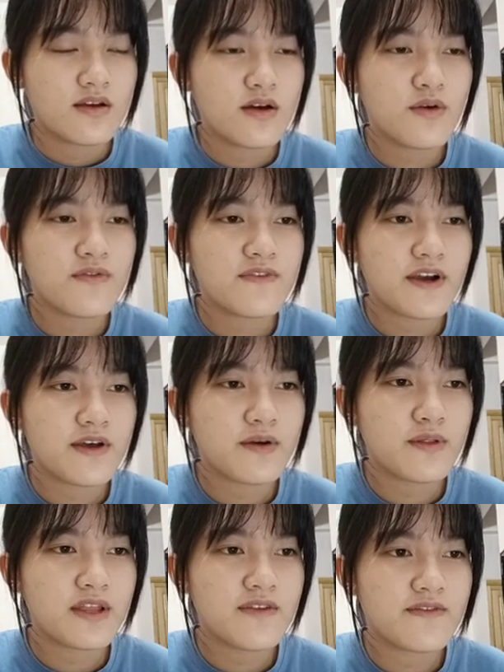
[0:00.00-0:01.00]
"Go find
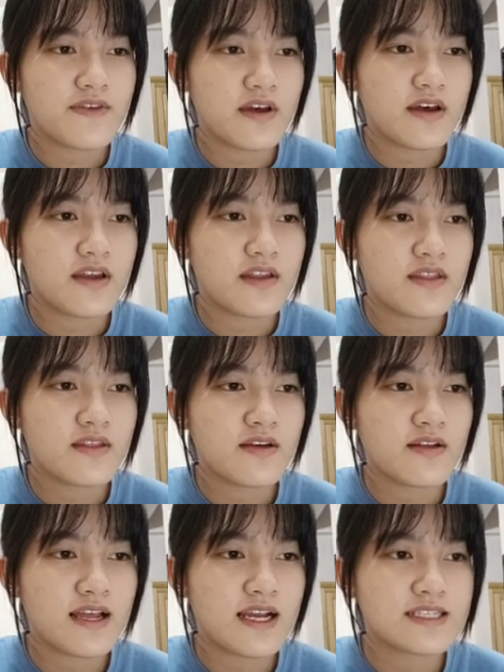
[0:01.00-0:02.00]
Olivia in
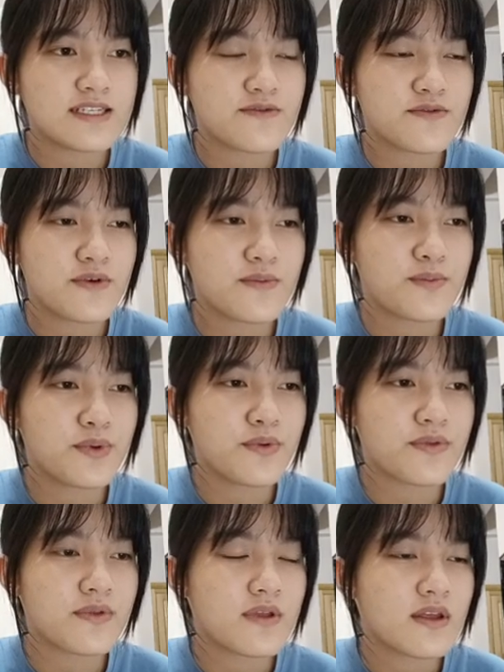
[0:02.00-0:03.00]
the lighting
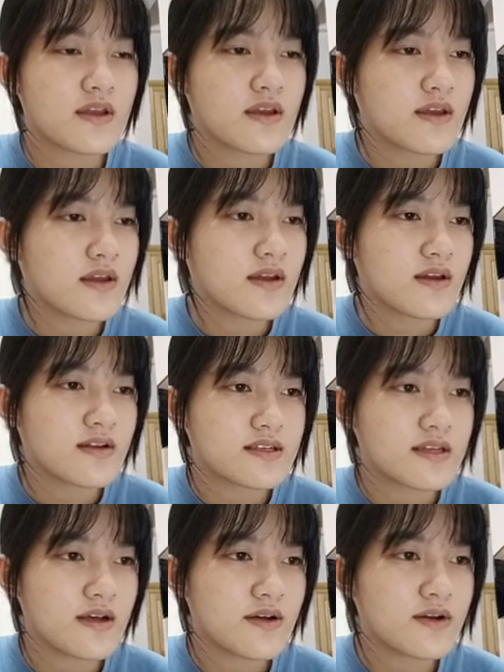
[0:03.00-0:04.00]
booth.
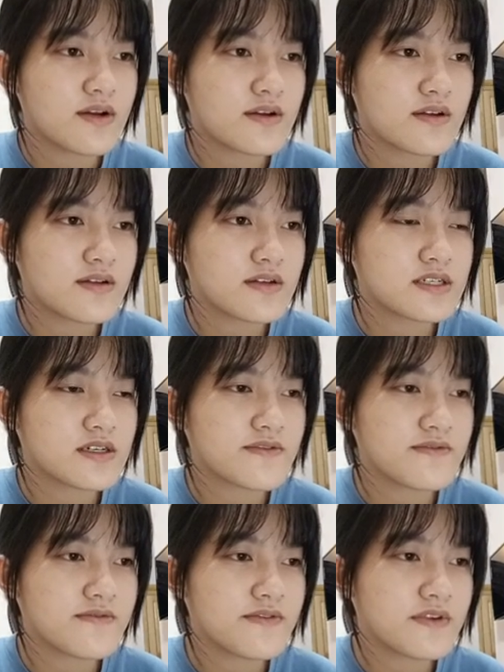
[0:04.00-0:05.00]
Tell her
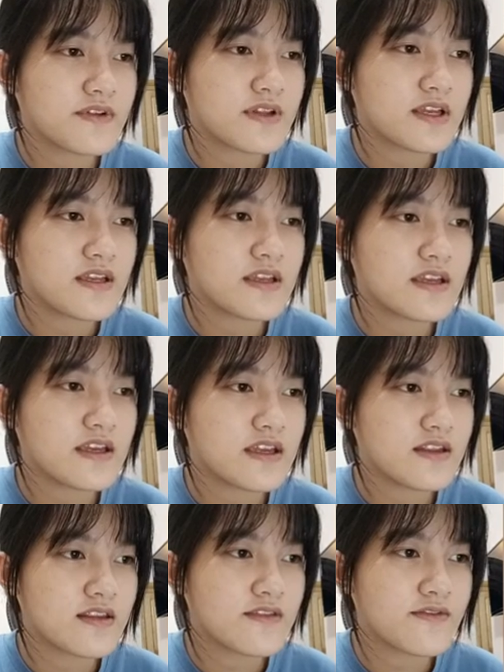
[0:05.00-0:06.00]
she's filling
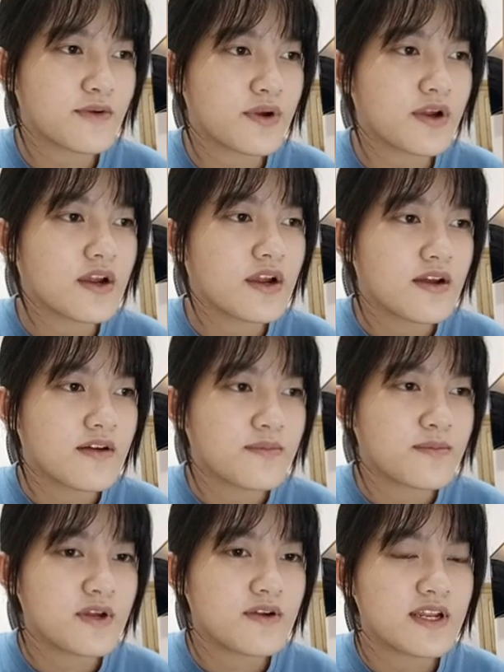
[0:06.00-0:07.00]
in for
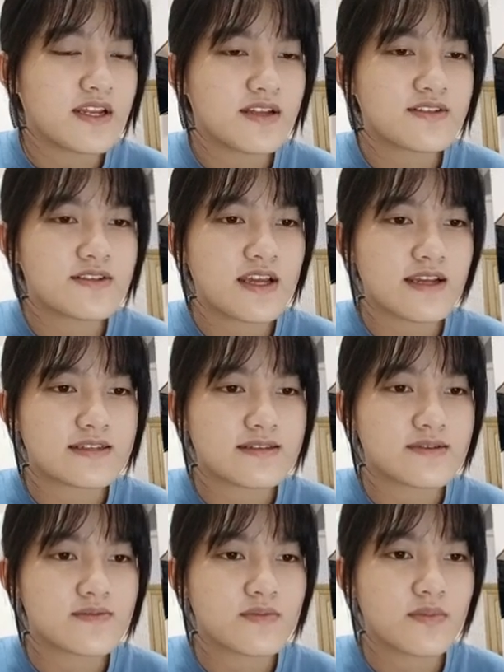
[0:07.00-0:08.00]
Miranda
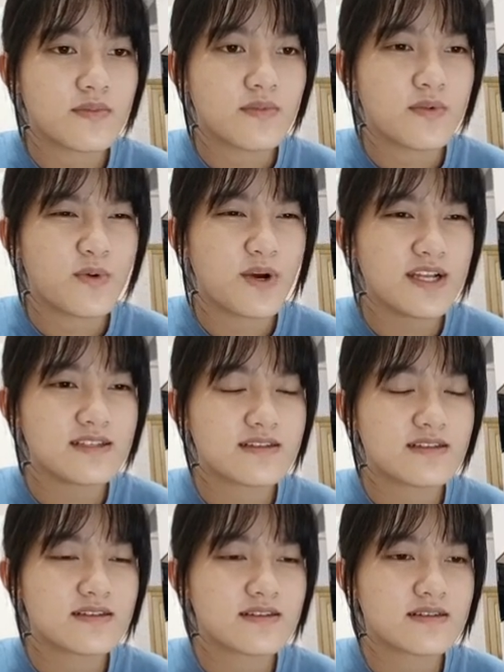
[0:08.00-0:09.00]
tonight."
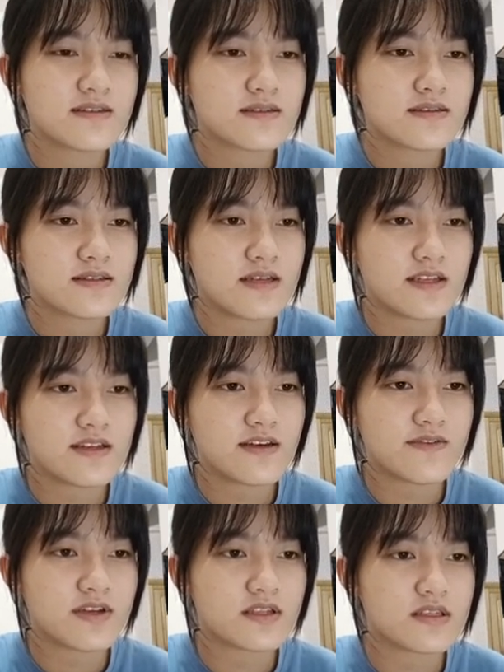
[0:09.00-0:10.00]
"What?" said
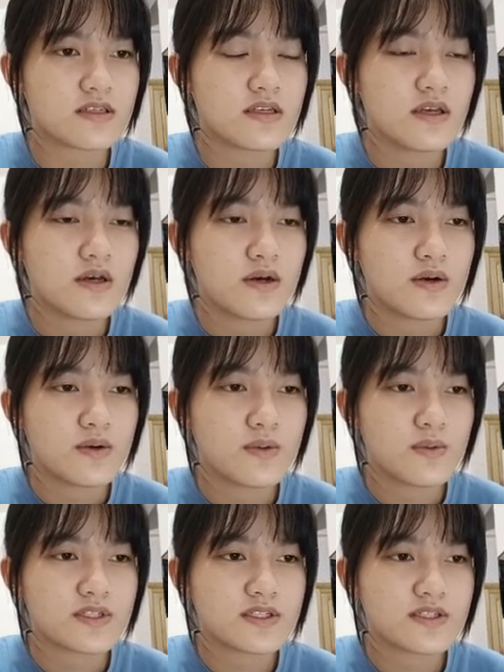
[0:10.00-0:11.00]
David, who
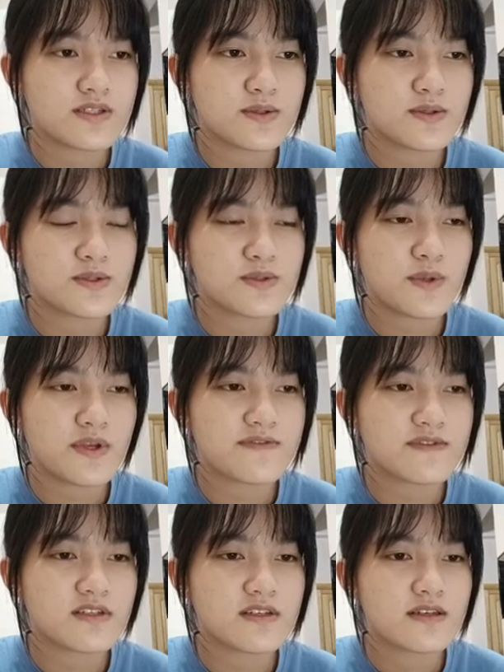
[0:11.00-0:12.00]
wasn't too
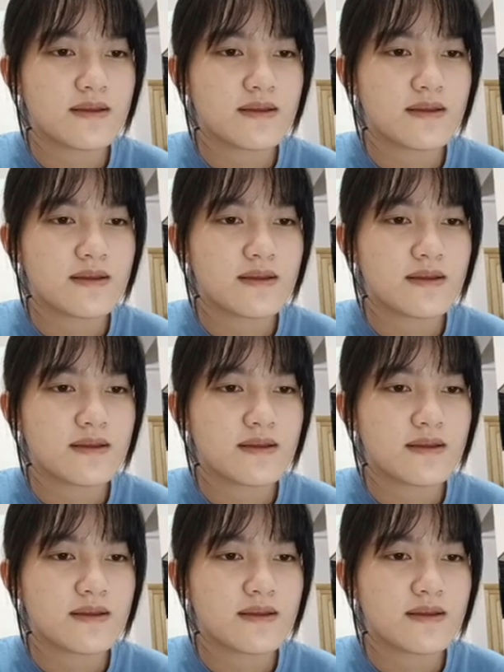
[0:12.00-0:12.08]
swift.